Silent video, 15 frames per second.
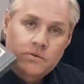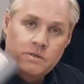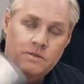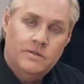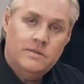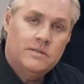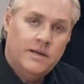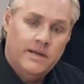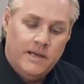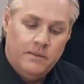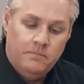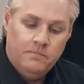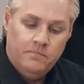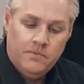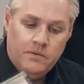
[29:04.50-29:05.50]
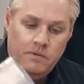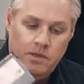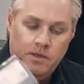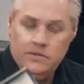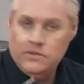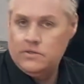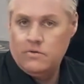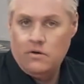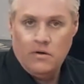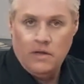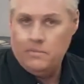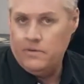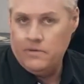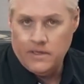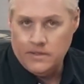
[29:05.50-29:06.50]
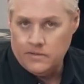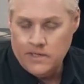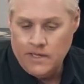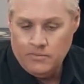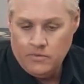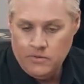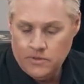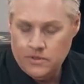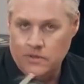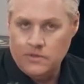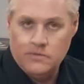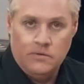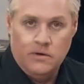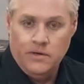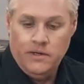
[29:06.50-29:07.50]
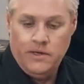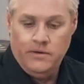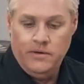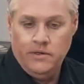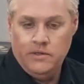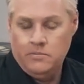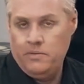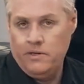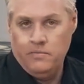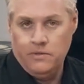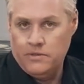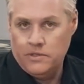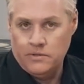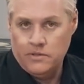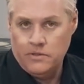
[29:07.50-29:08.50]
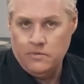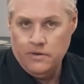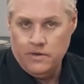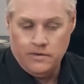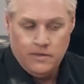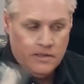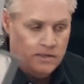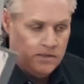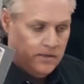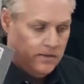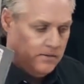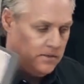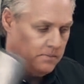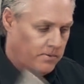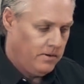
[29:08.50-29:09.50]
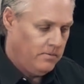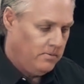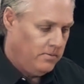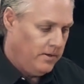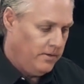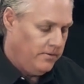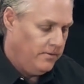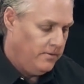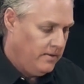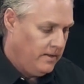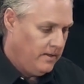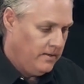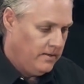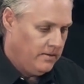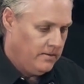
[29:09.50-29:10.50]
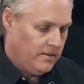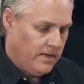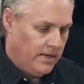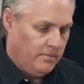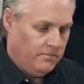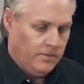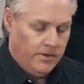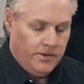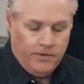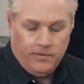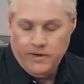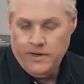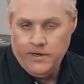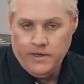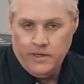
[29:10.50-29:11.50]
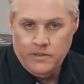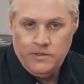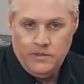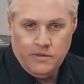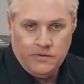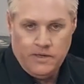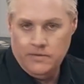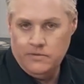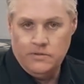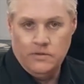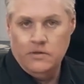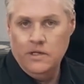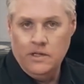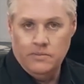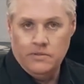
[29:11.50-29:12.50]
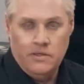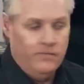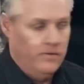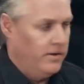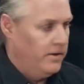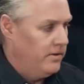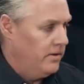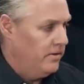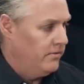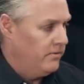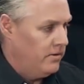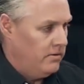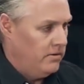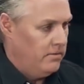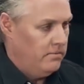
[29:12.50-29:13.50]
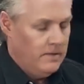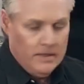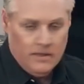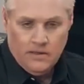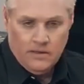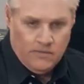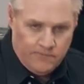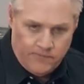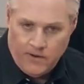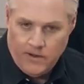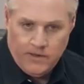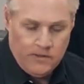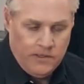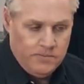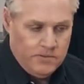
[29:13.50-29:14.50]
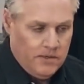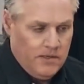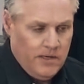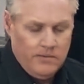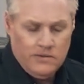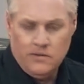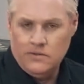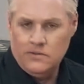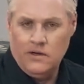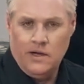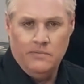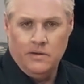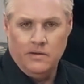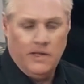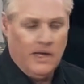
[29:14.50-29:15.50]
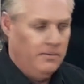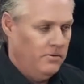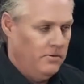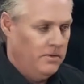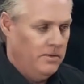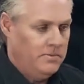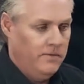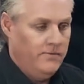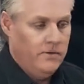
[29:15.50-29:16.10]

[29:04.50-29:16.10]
So this tape, you could just scroll up and down the tape. All the shots are on here, and you can just pick which shots you wanted. The problem with linear editing is you've got hundreds of clips, and you've got to go through and find clips, and no one's got time to label clips.